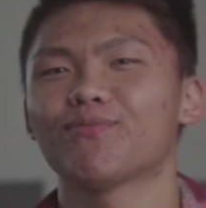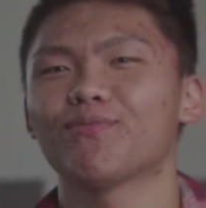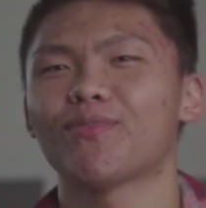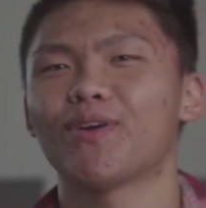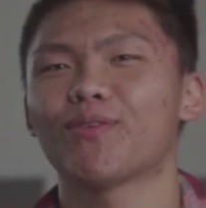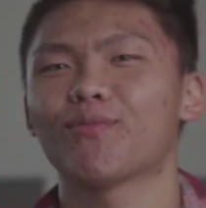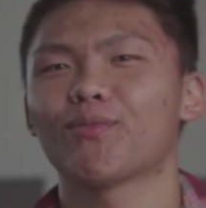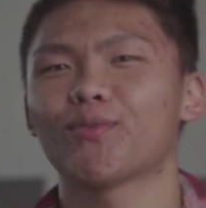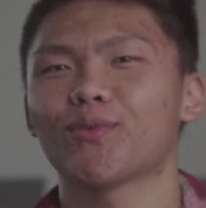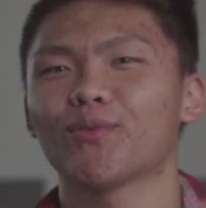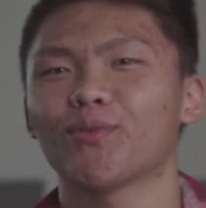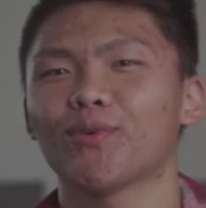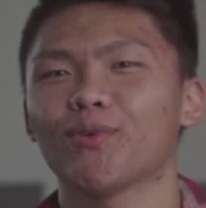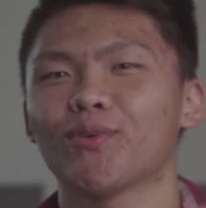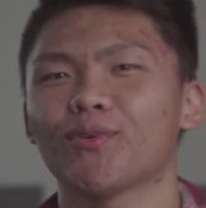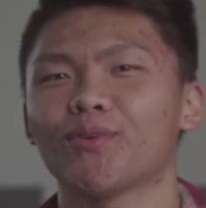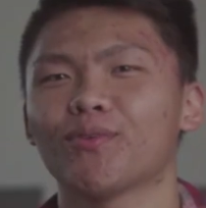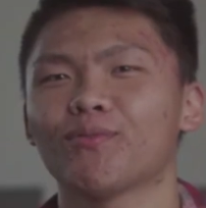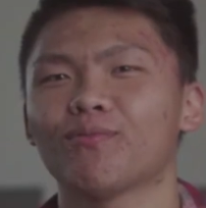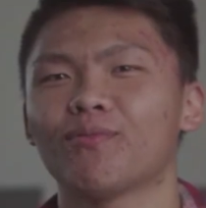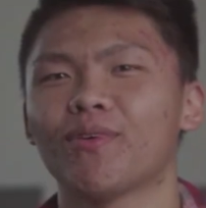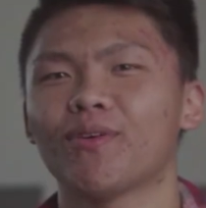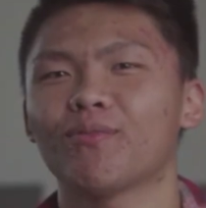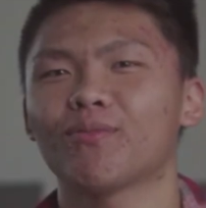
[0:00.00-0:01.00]

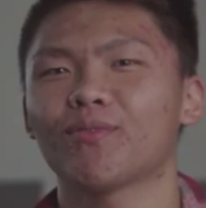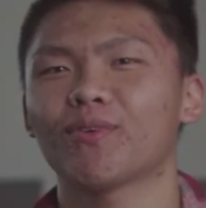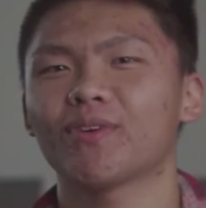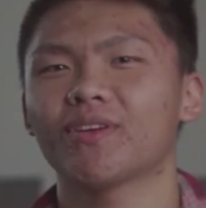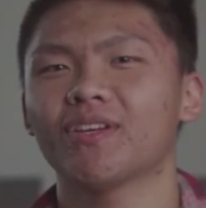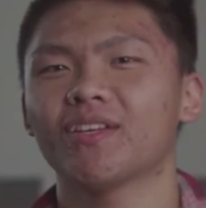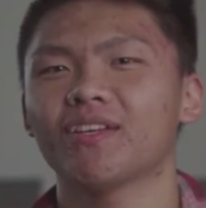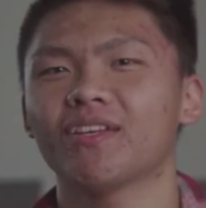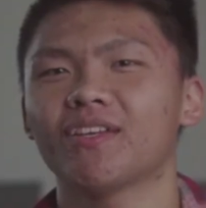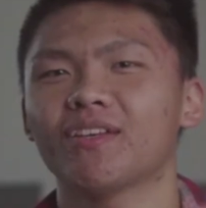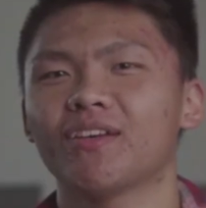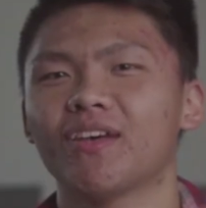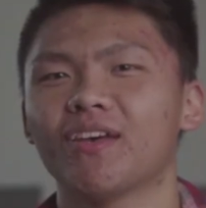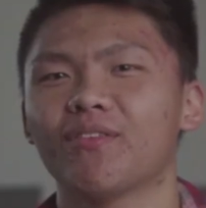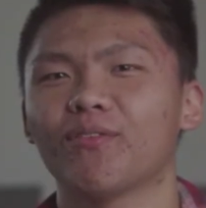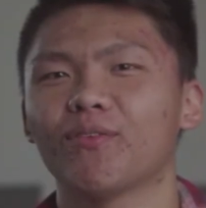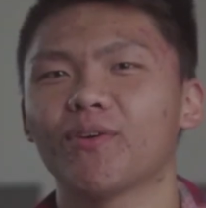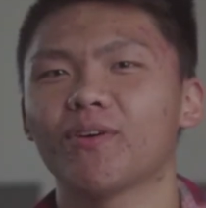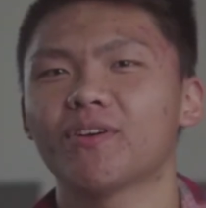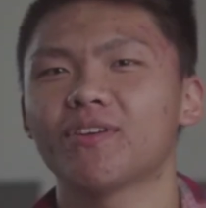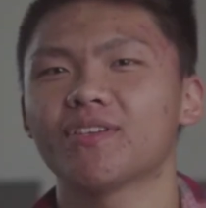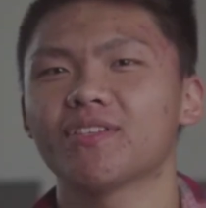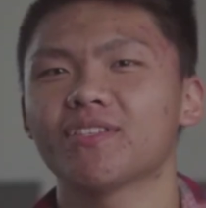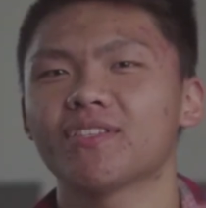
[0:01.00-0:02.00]
memorable memory
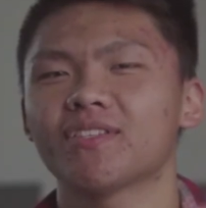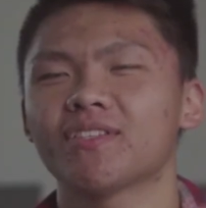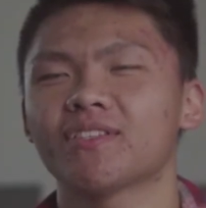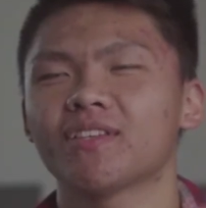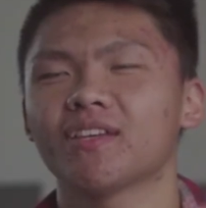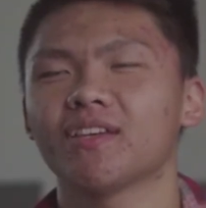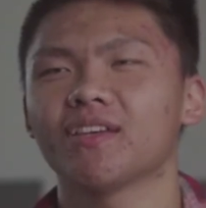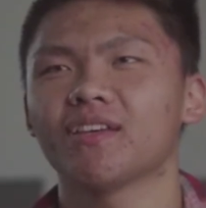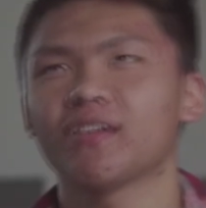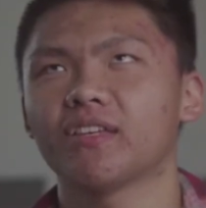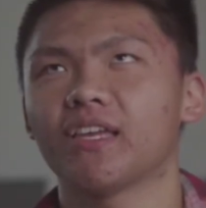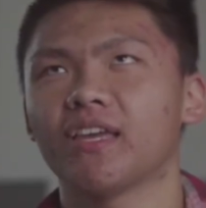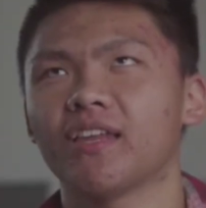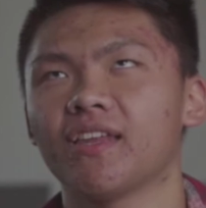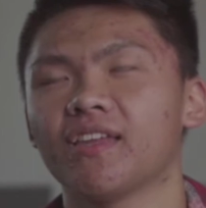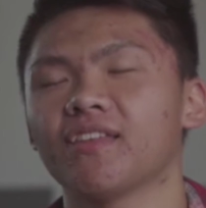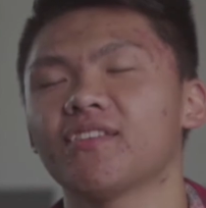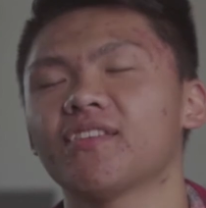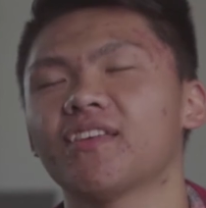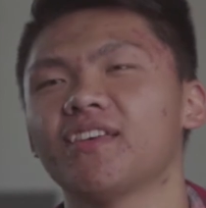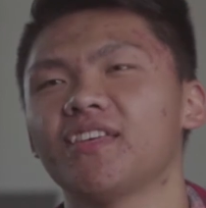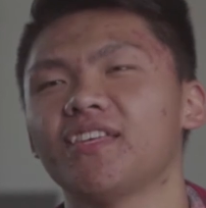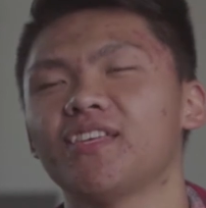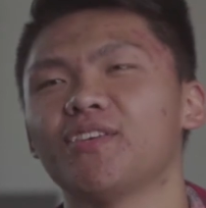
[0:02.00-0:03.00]
was
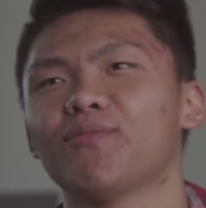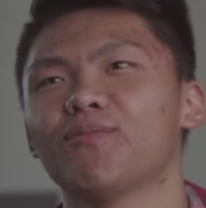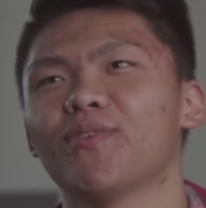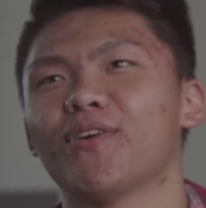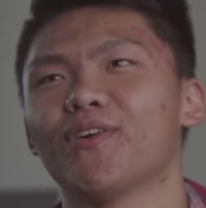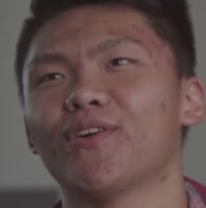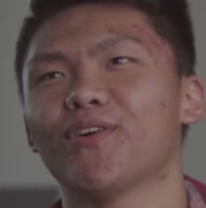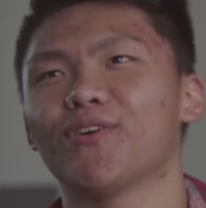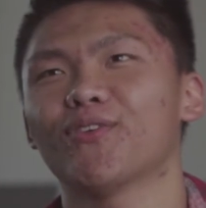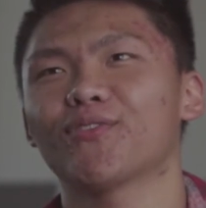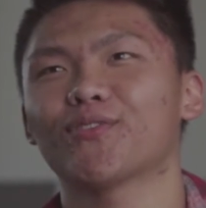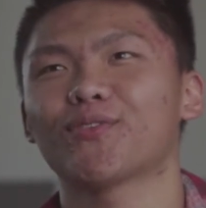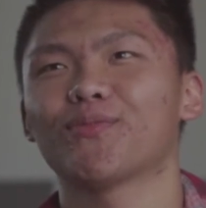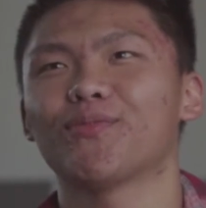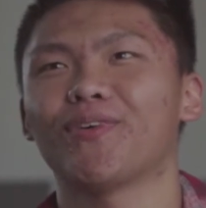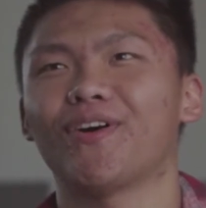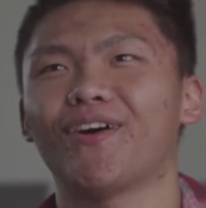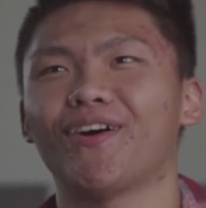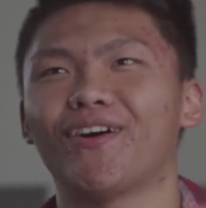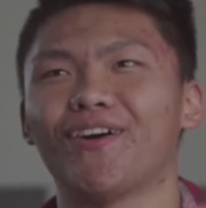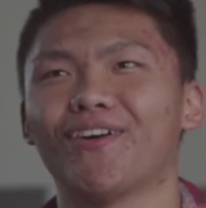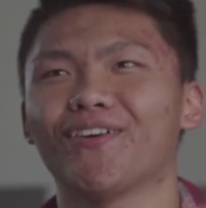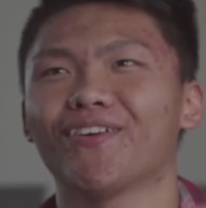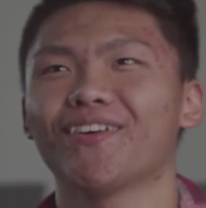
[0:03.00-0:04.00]
getting the email from
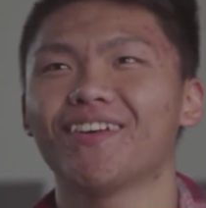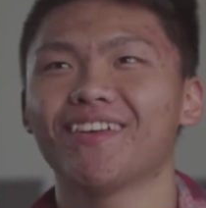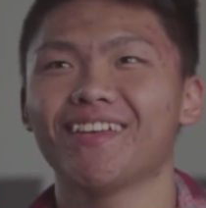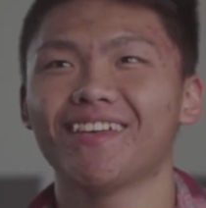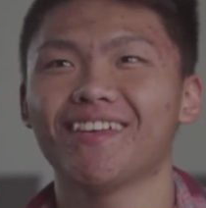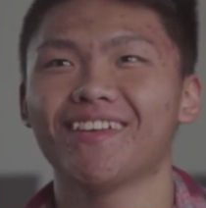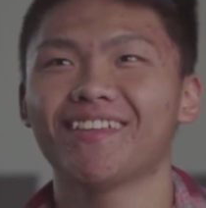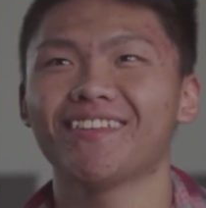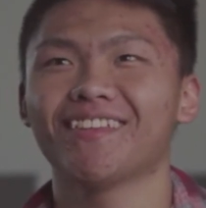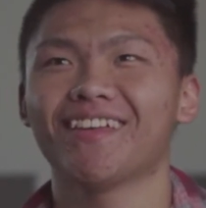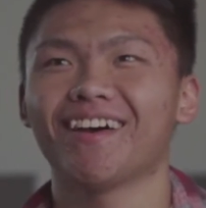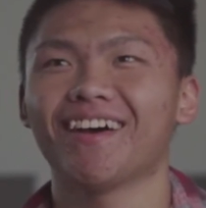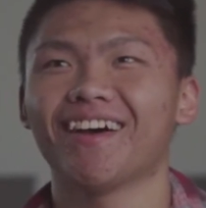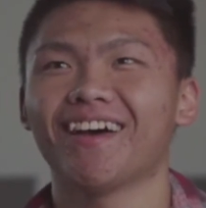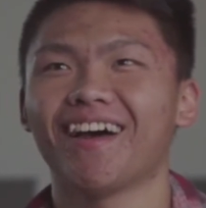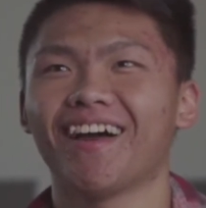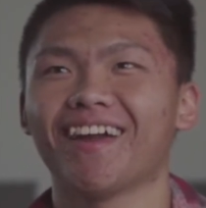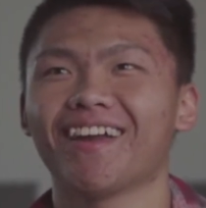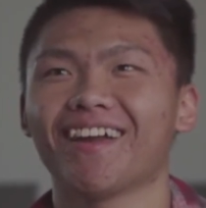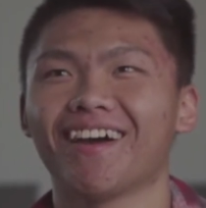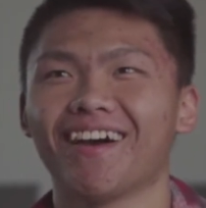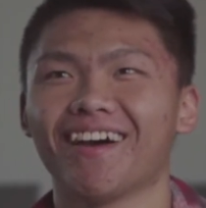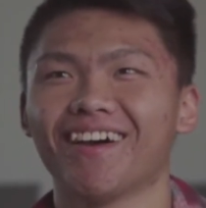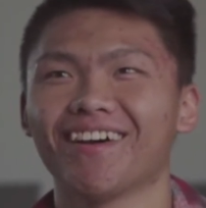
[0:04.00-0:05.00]
Holly that
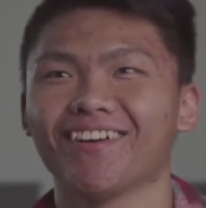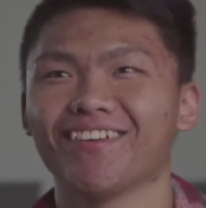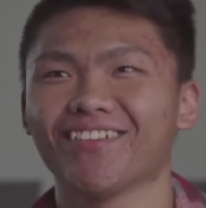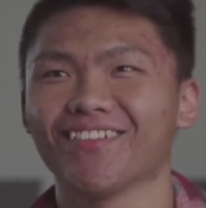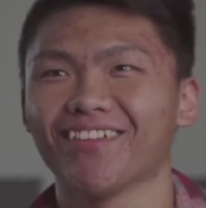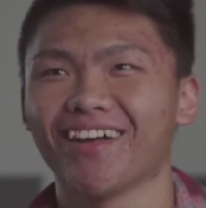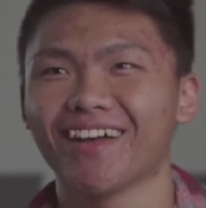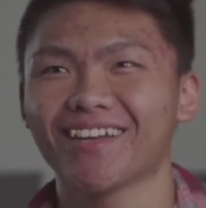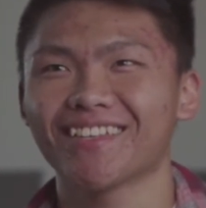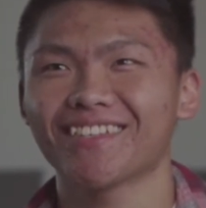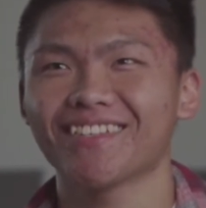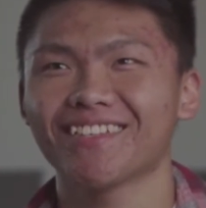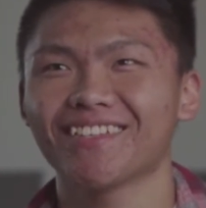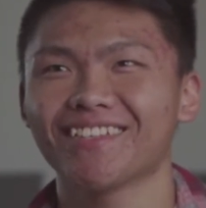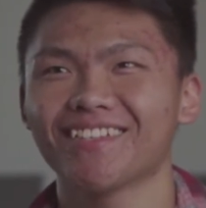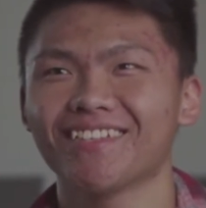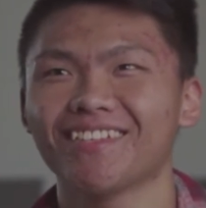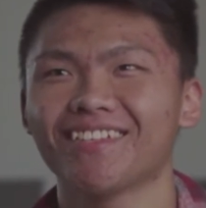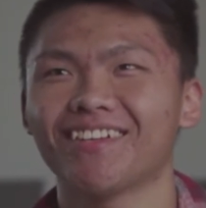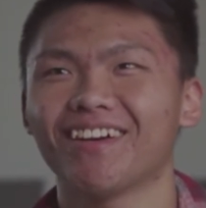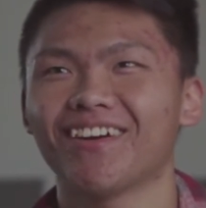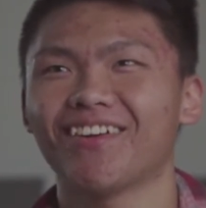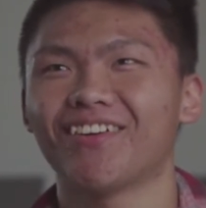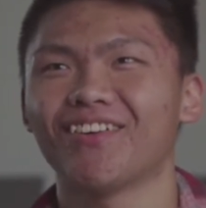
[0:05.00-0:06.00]
I got
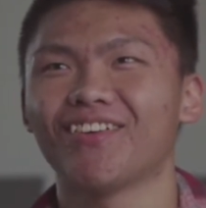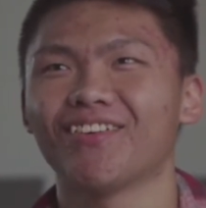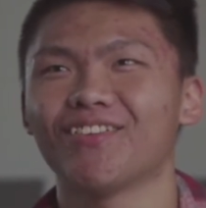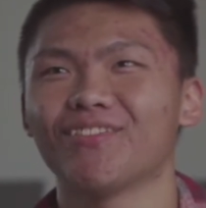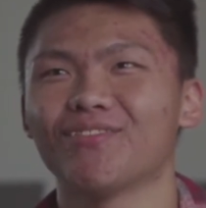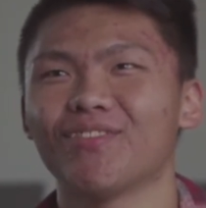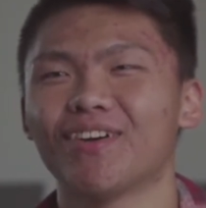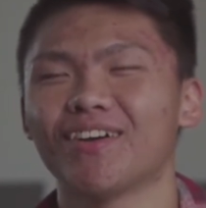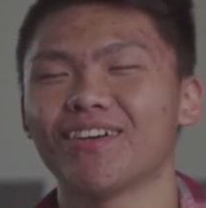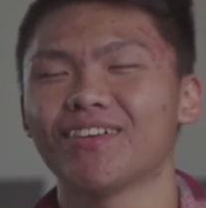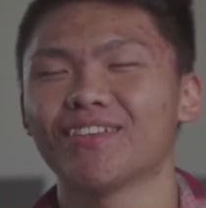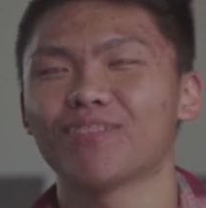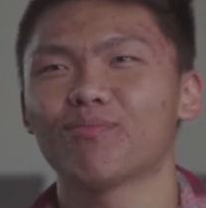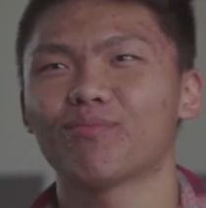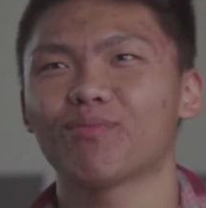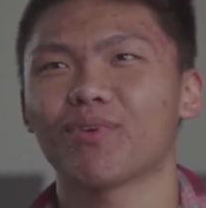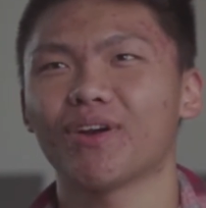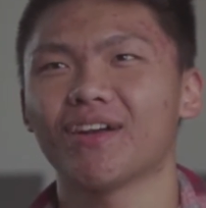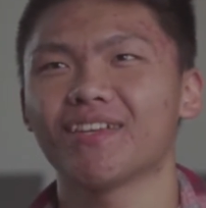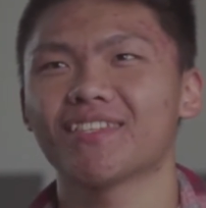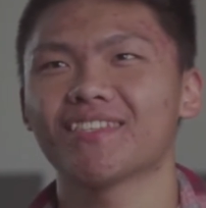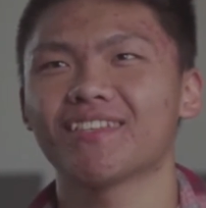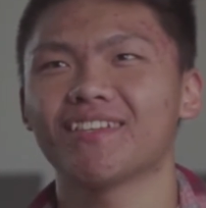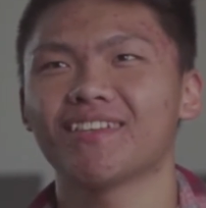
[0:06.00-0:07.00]
elected as
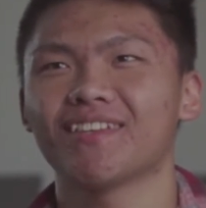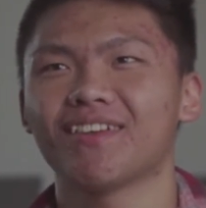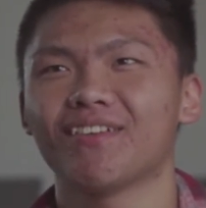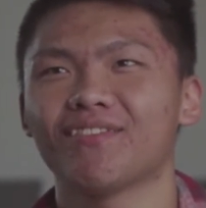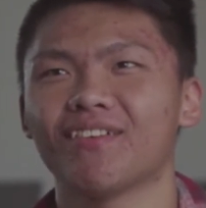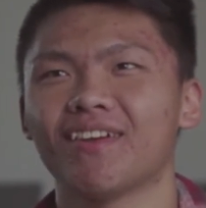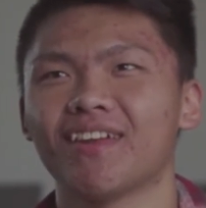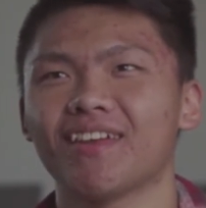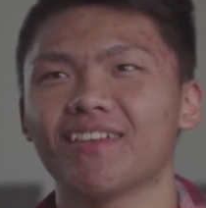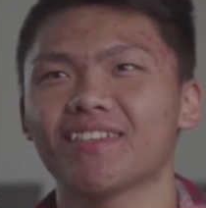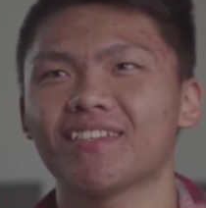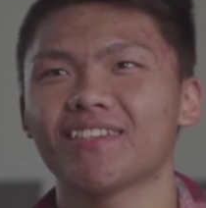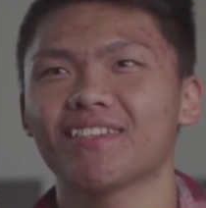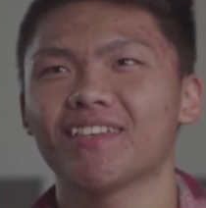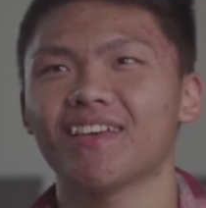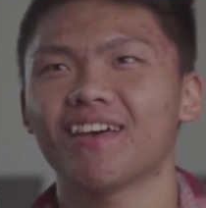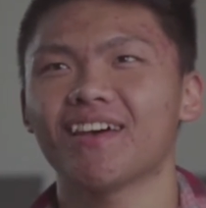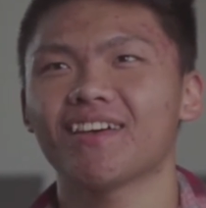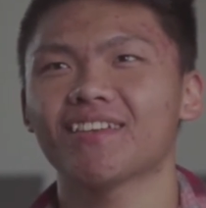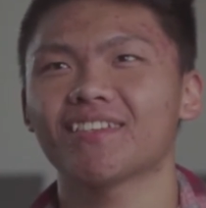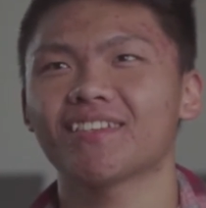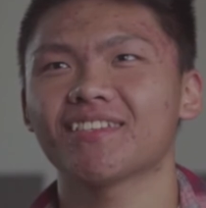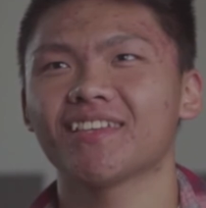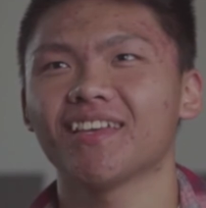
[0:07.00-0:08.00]
president of
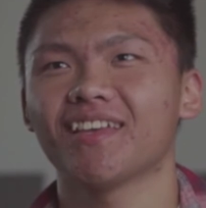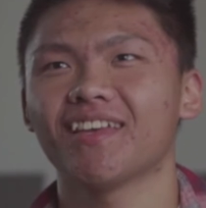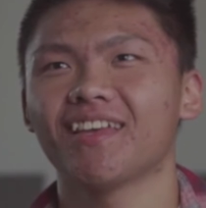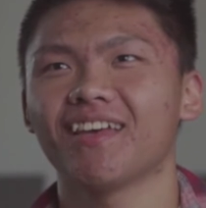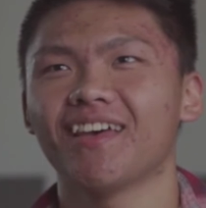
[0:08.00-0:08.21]
NSCS.